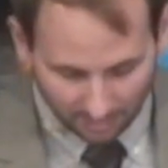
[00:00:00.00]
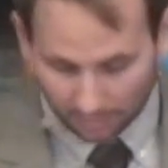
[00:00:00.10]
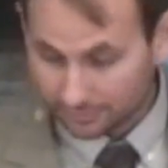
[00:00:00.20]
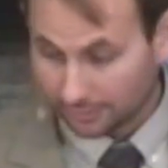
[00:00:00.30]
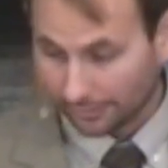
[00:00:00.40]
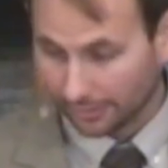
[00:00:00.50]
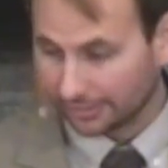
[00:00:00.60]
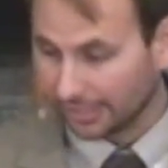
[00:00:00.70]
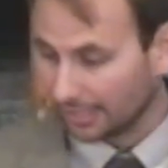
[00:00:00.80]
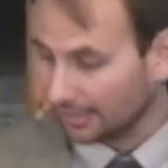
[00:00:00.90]
Also, our
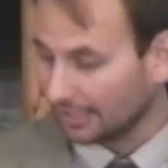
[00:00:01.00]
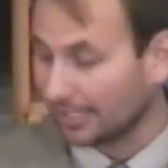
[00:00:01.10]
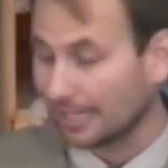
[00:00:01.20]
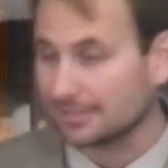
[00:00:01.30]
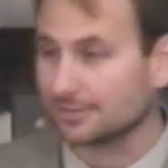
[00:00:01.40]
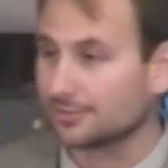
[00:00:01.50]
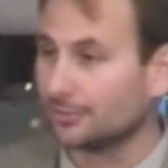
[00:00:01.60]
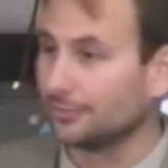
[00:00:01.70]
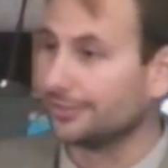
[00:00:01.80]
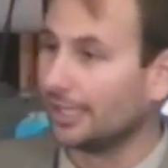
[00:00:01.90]
cake, it hasn't
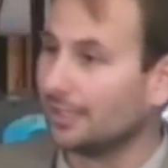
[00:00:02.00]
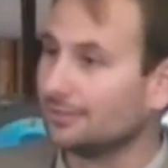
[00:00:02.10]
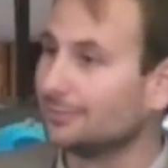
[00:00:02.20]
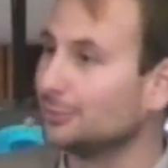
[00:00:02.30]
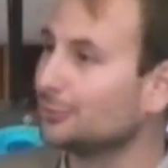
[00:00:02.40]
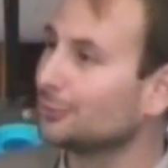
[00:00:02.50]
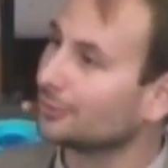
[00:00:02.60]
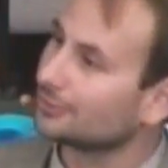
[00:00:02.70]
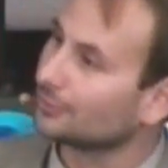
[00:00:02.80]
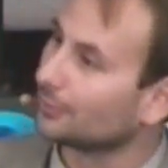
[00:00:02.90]
sold yet. We just
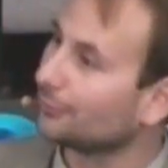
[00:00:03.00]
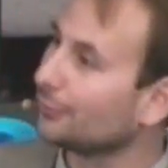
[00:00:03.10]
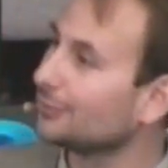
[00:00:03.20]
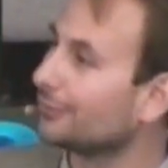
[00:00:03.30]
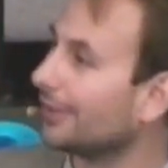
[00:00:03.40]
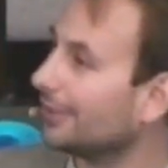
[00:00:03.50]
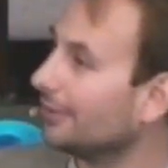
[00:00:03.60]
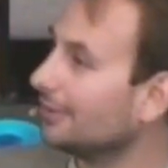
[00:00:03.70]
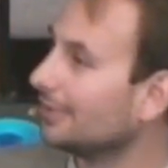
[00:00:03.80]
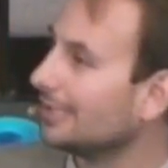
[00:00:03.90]
took it to the
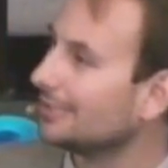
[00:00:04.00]
refrigerator.